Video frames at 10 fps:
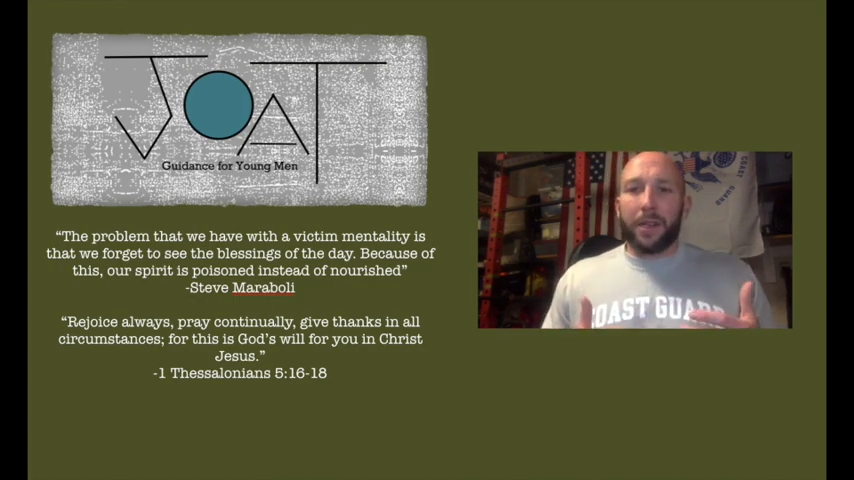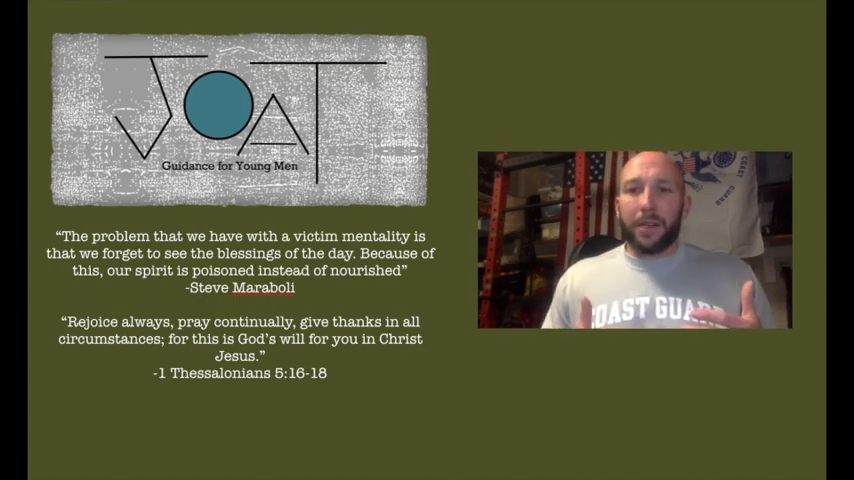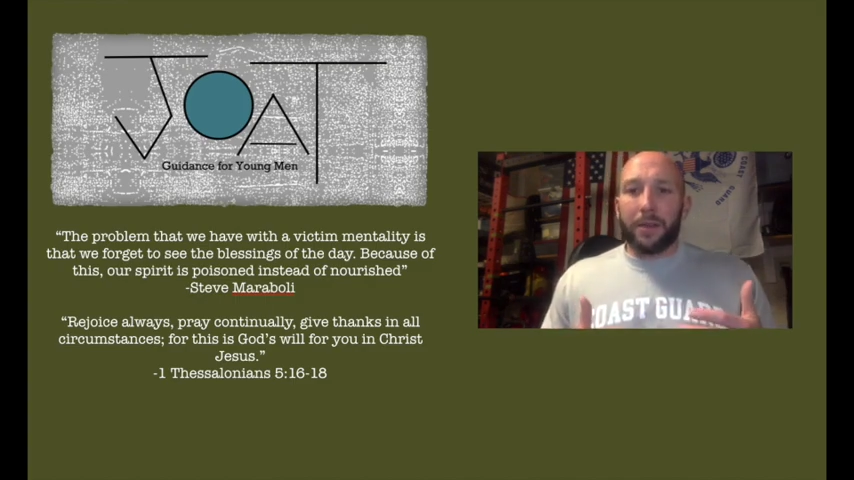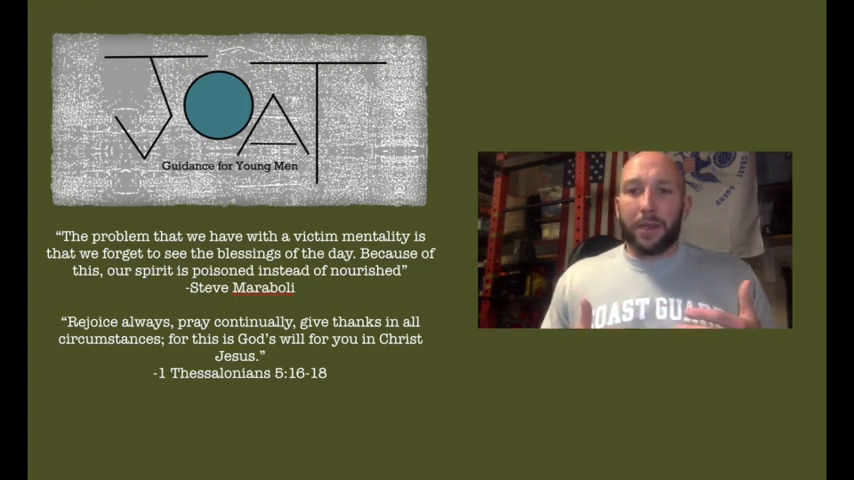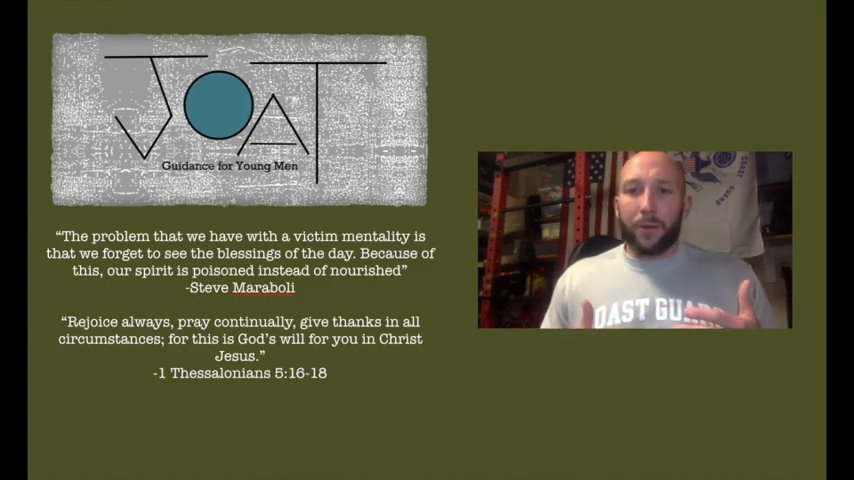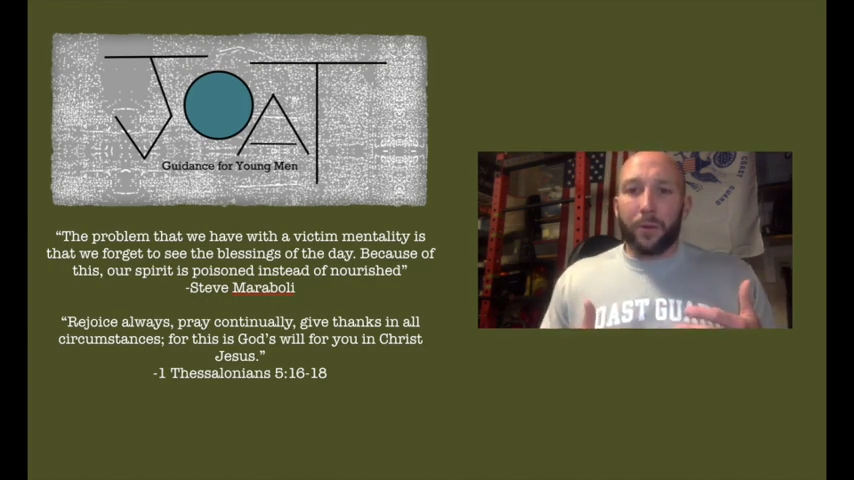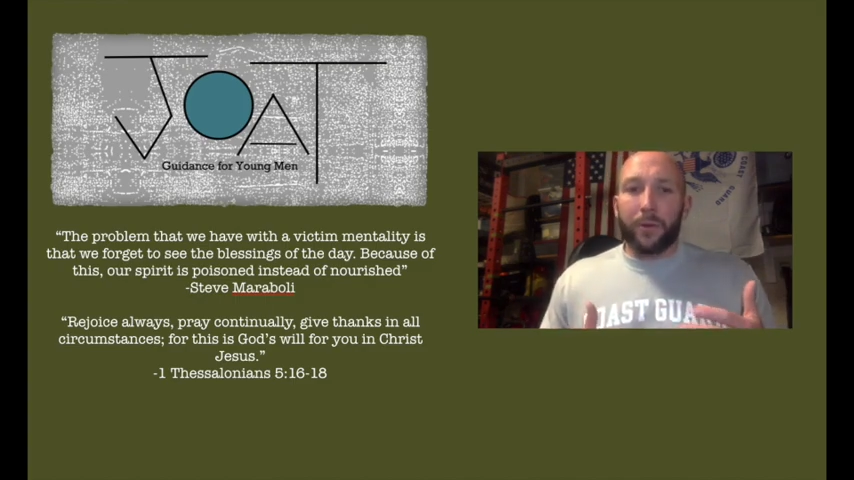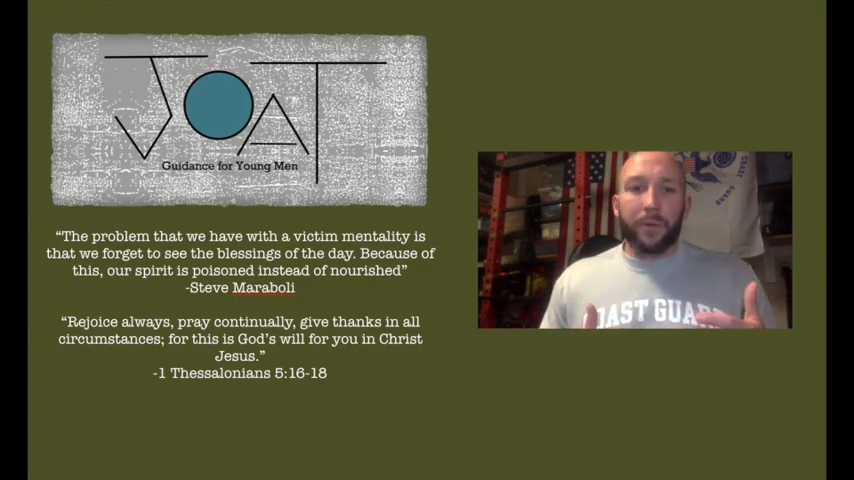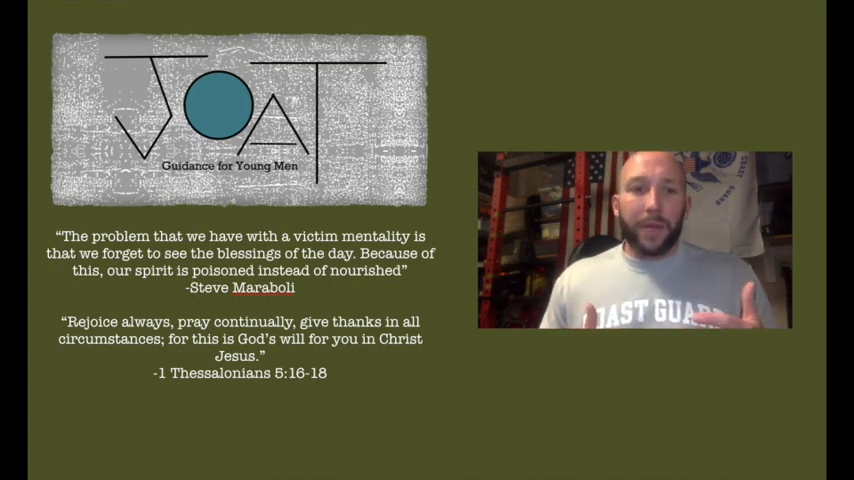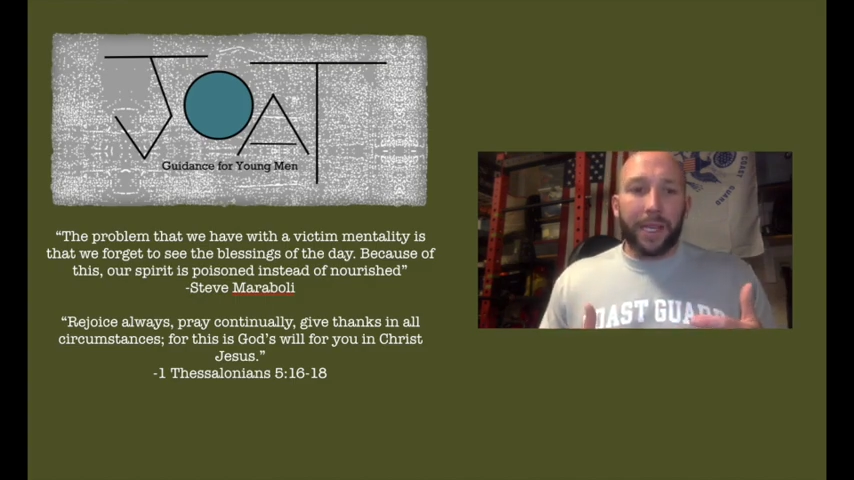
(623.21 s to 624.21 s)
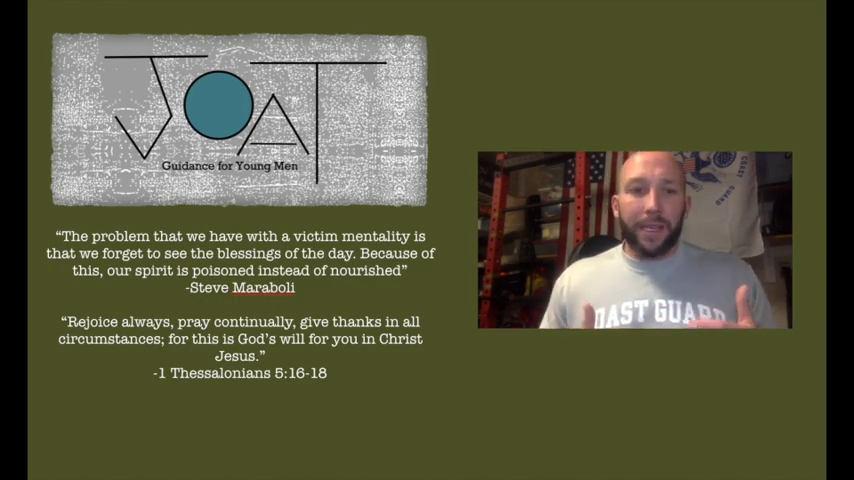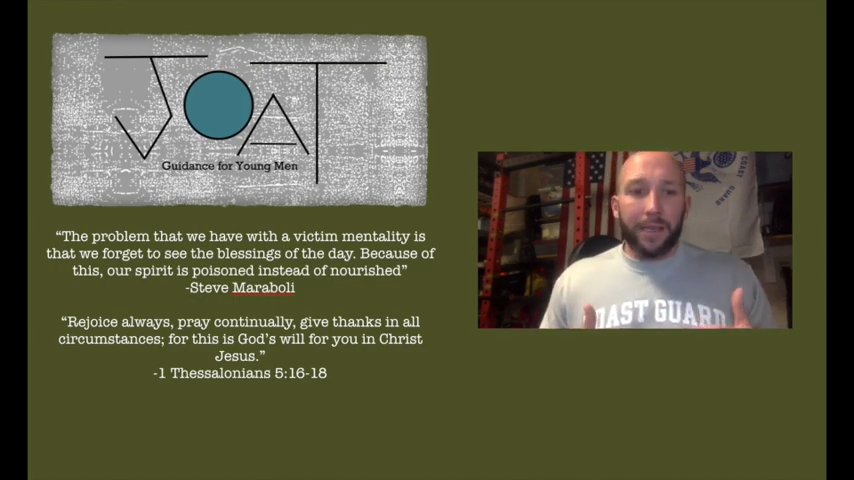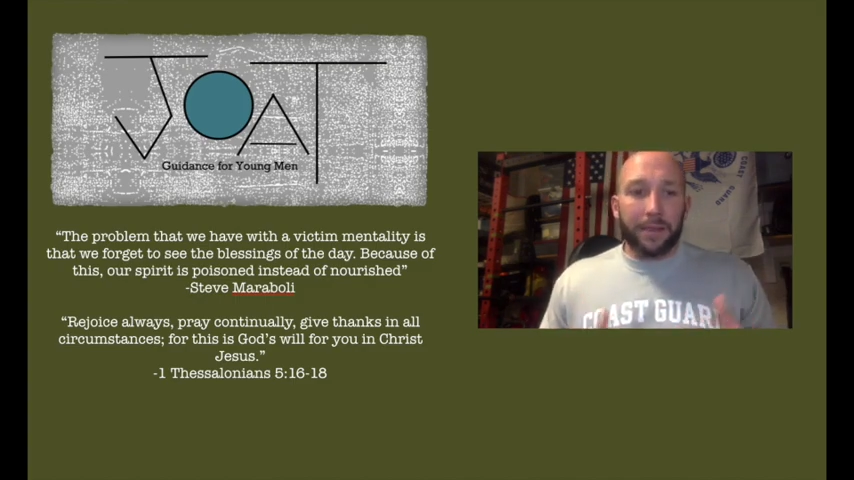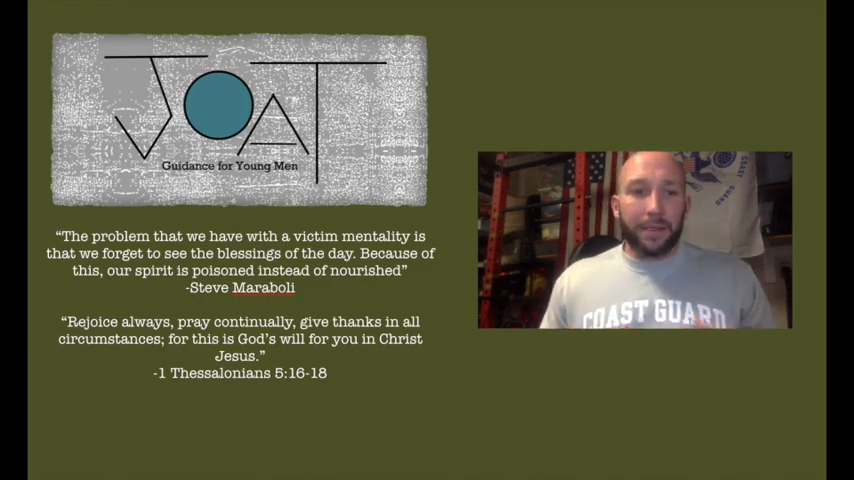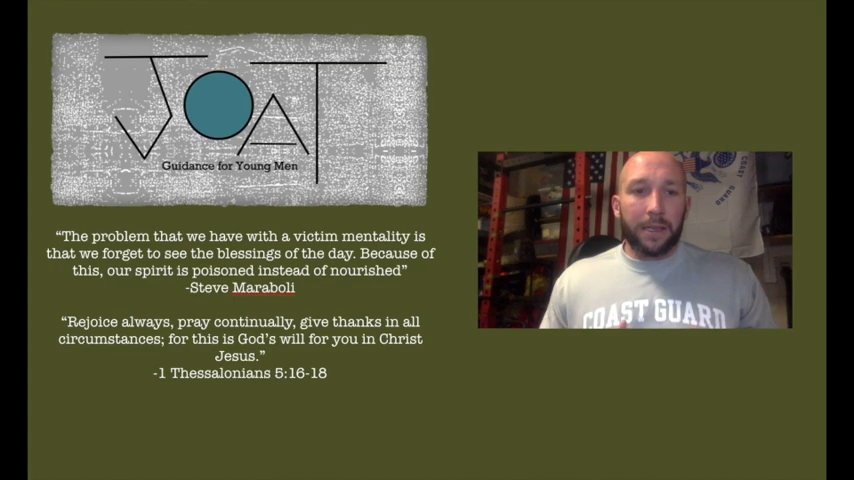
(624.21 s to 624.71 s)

to work with my kids.